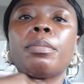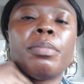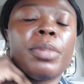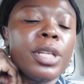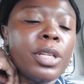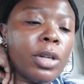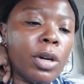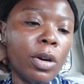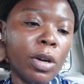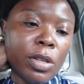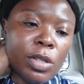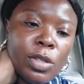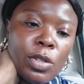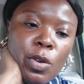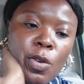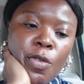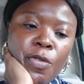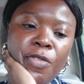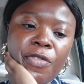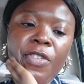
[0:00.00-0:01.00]
because
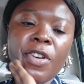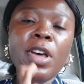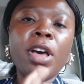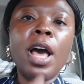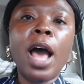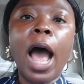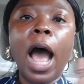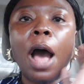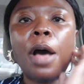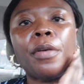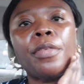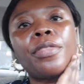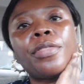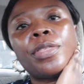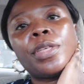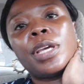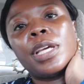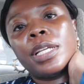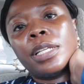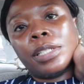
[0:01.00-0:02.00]
of how
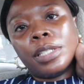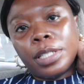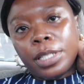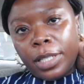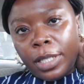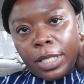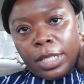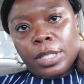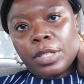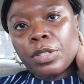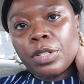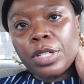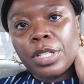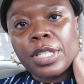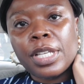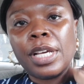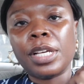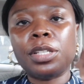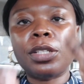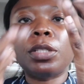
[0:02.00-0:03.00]
thin the
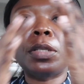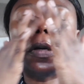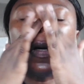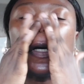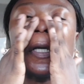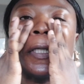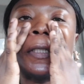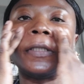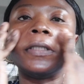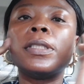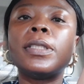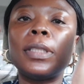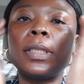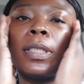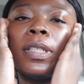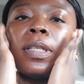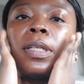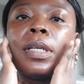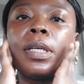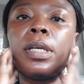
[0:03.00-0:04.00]
texture
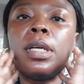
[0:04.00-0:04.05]
is.